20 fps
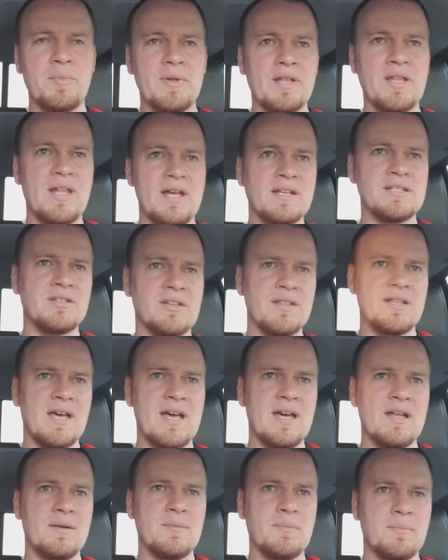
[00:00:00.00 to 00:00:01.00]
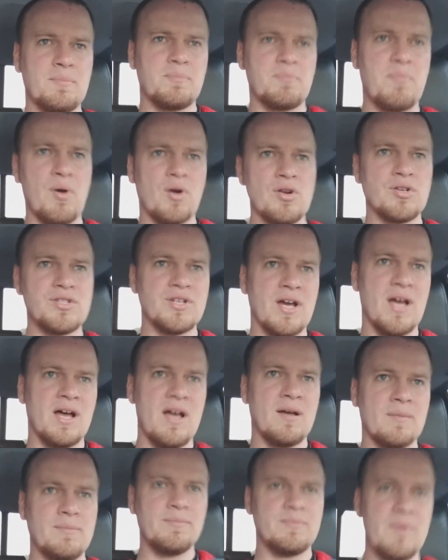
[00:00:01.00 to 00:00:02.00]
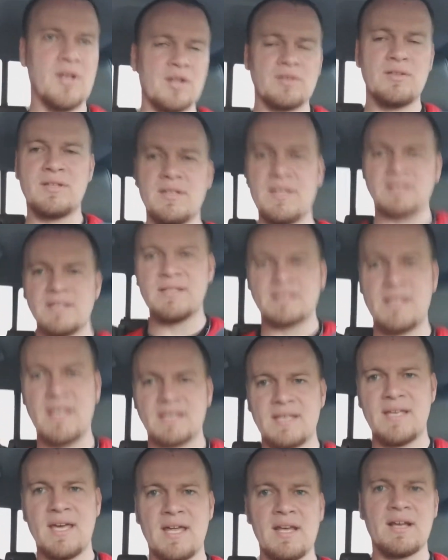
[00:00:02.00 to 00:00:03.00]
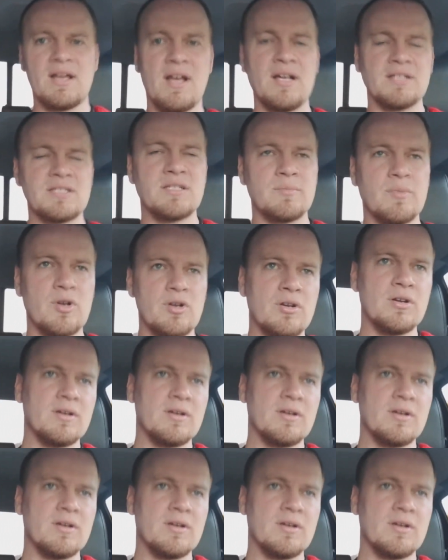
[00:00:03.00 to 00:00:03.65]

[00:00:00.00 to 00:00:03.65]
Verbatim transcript: bit less on that per job, you know, to, to get a customer.